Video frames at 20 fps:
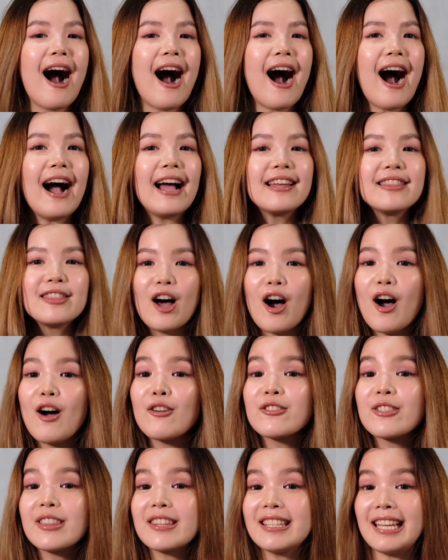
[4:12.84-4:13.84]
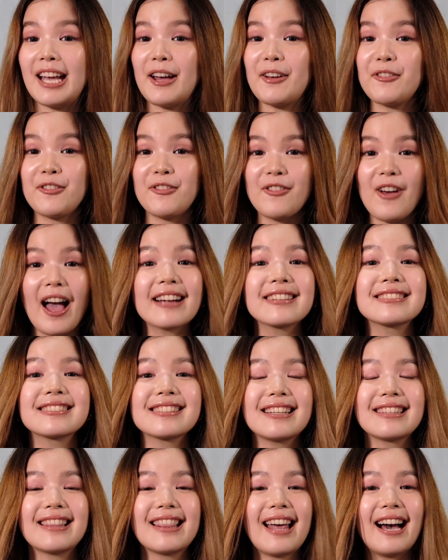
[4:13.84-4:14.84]
I love the effect
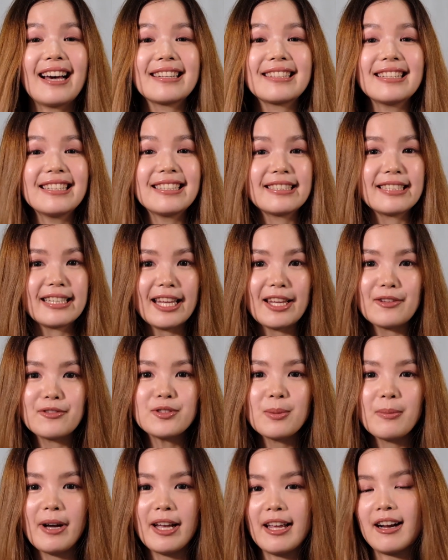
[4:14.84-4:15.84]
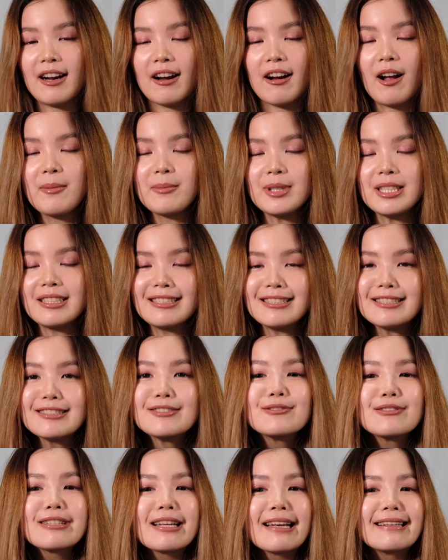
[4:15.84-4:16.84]
that it gave to my hair. I mean,
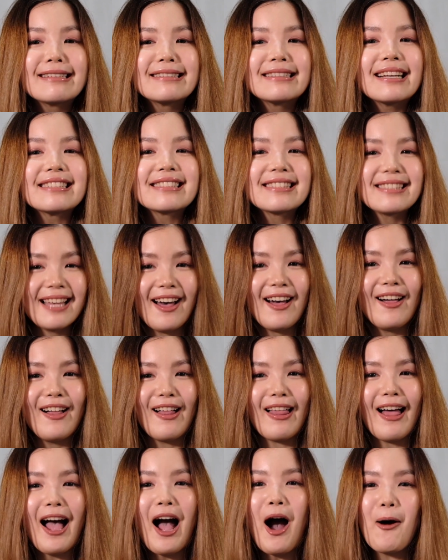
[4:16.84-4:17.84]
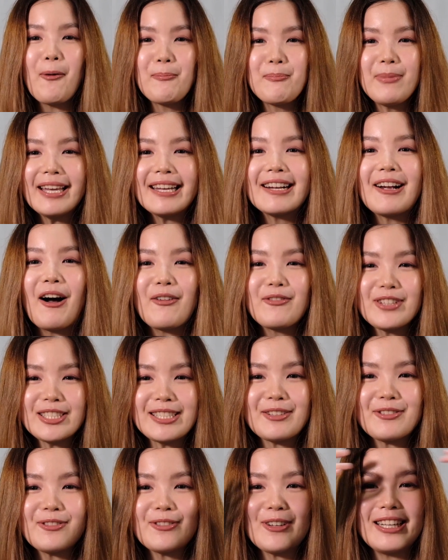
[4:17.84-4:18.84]
you can tell how big of a
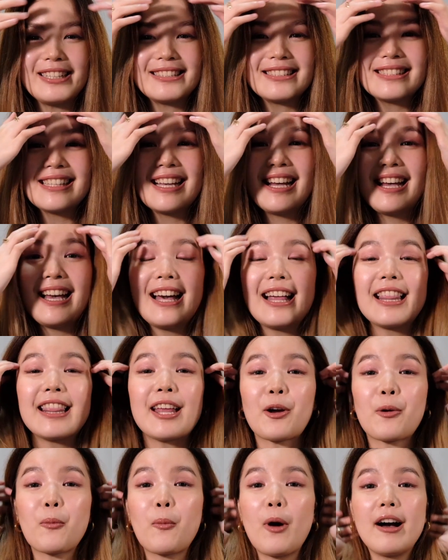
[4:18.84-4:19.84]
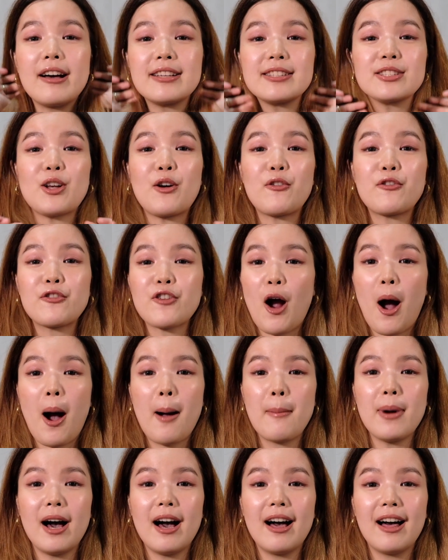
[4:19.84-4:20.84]
difference there was
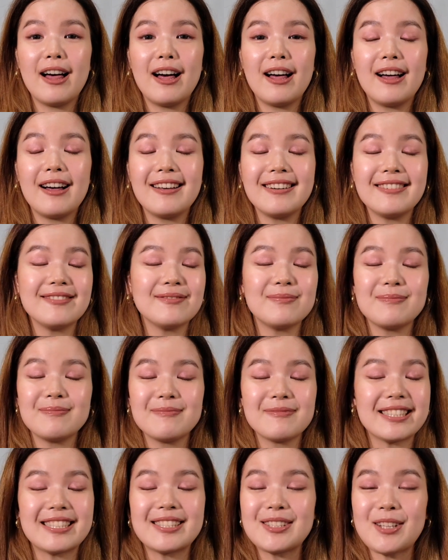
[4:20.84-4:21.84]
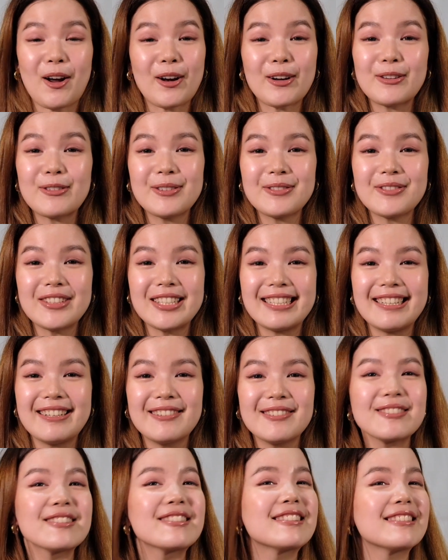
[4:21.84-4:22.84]
from the start of the
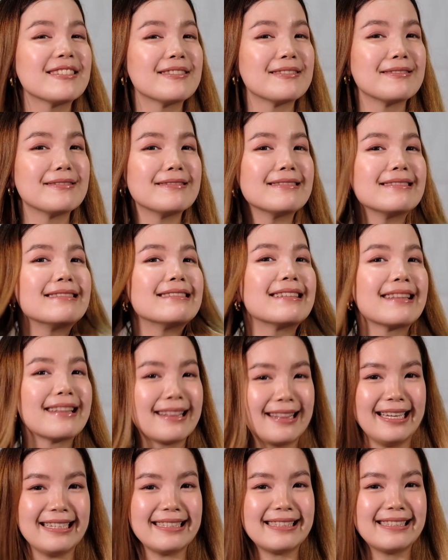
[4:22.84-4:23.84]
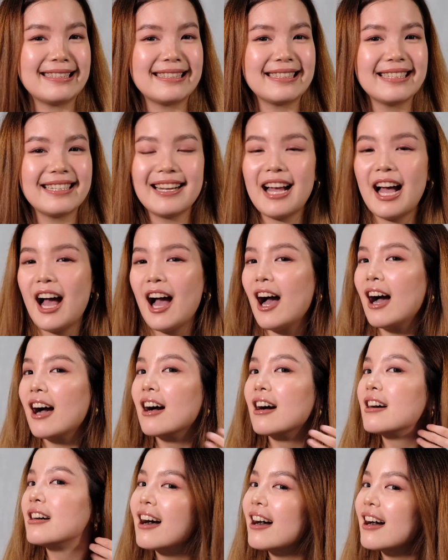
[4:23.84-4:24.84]
video to this.
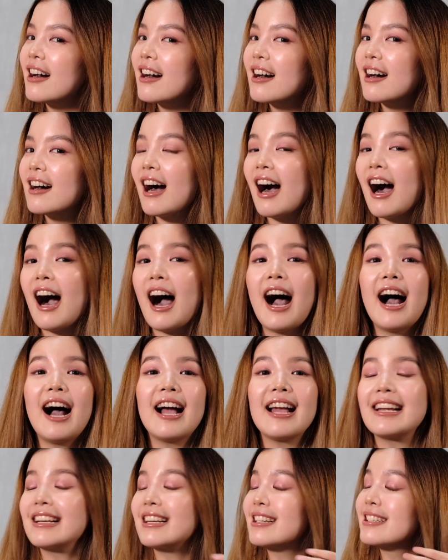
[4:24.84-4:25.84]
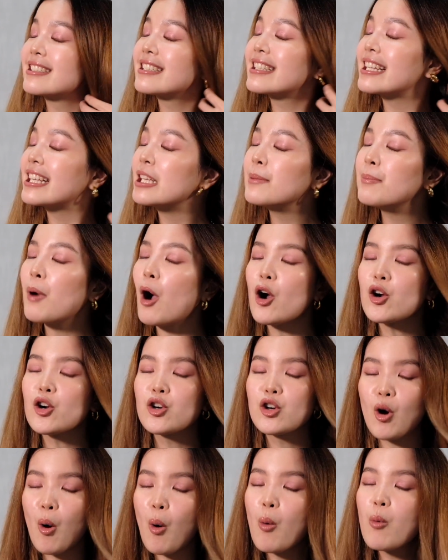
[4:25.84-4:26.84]
I keep
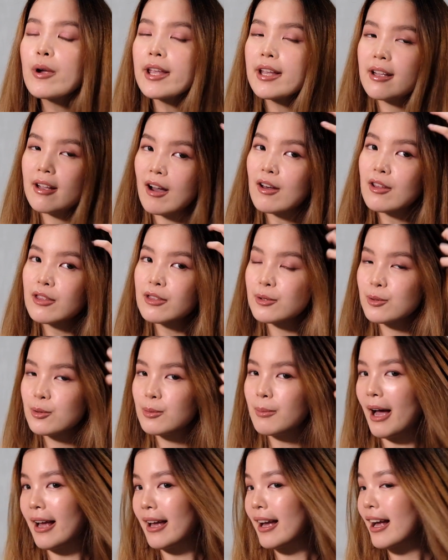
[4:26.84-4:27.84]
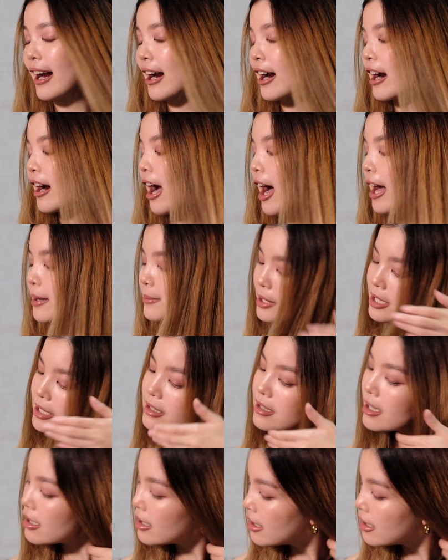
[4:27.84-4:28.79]
going through my hair. I mean,